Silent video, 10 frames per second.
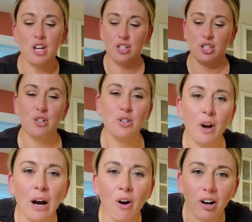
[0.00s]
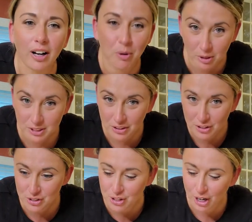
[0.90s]
Do you know how hard I worked on
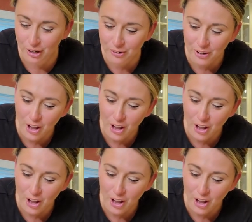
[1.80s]
this dough?